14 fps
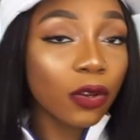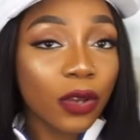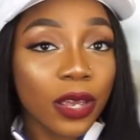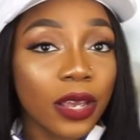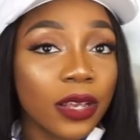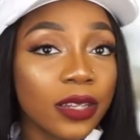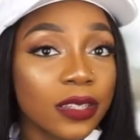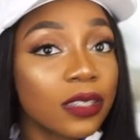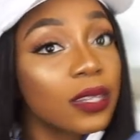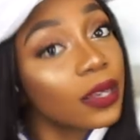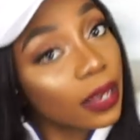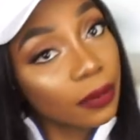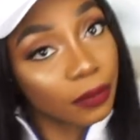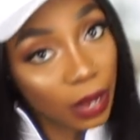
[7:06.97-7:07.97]
Okay, it's
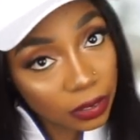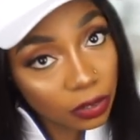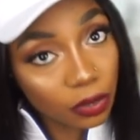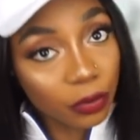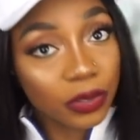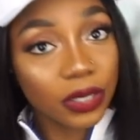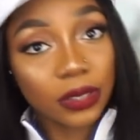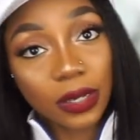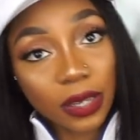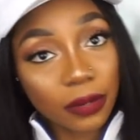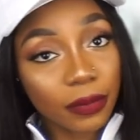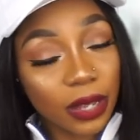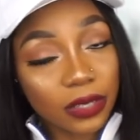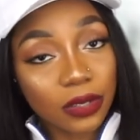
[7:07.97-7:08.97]
Ticketmaster. It was a
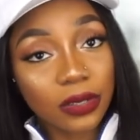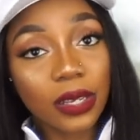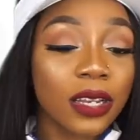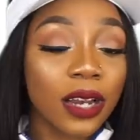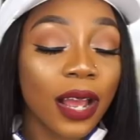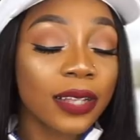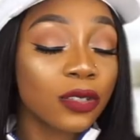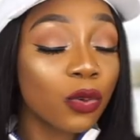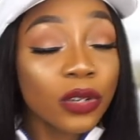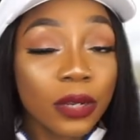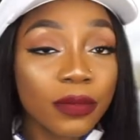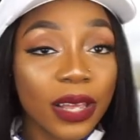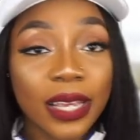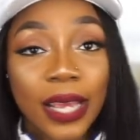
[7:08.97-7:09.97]
Ticketmaster ticket. I told
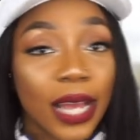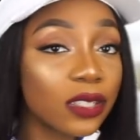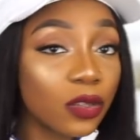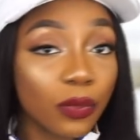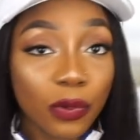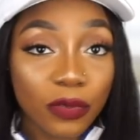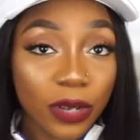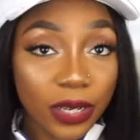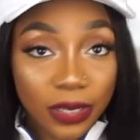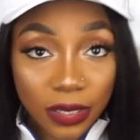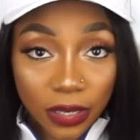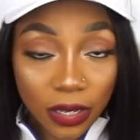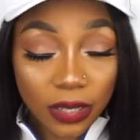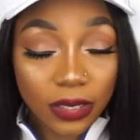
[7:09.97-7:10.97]
him that he has to prove that
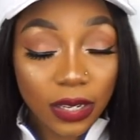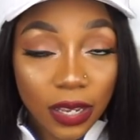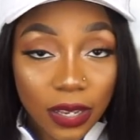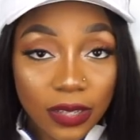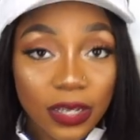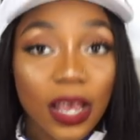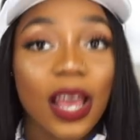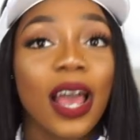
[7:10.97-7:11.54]
it's, it's his.